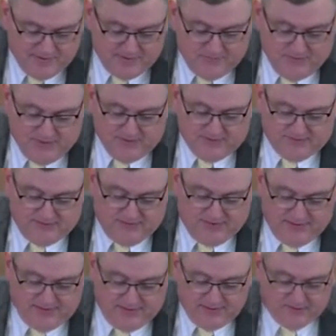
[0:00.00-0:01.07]
But he
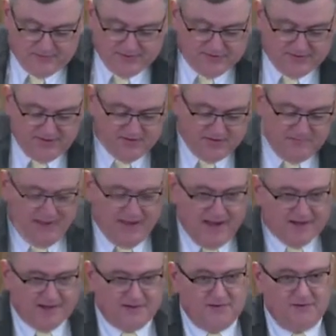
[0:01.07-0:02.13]
said, "I'm going to take you
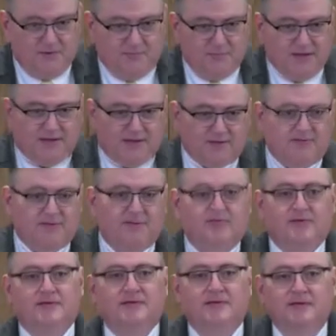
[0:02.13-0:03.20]
back a little bit."
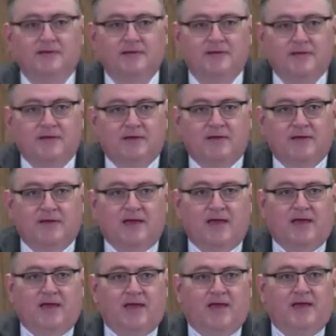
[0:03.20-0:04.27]

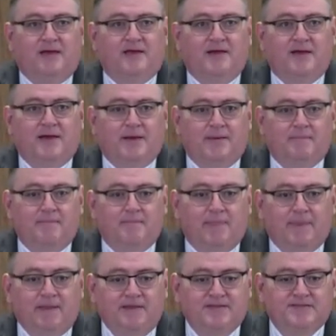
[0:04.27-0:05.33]
And
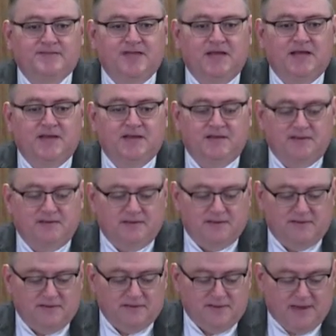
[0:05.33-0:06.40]
he said
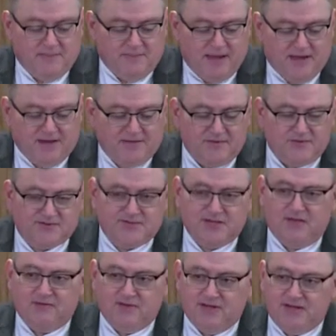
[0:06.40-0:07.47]
that back in the
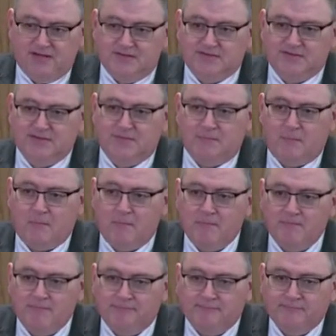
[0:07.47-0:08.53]
70s,
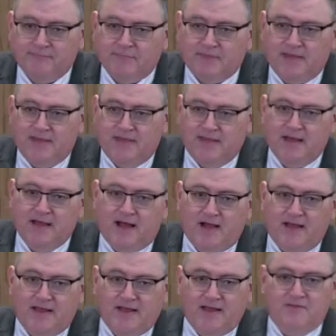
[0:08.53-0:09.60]
he
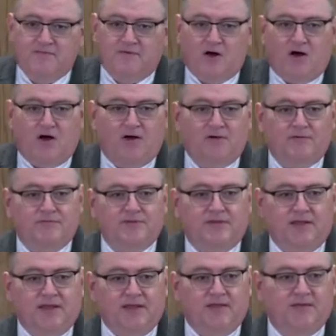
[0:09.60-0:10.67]
got involved
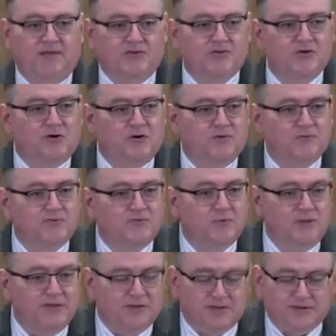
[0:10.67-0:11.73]
in the Jehovah's
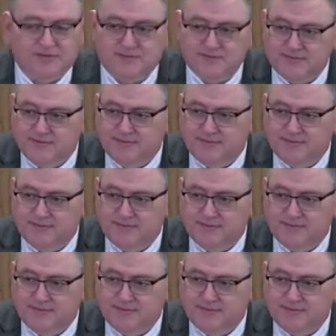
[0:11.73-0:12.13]
Witness.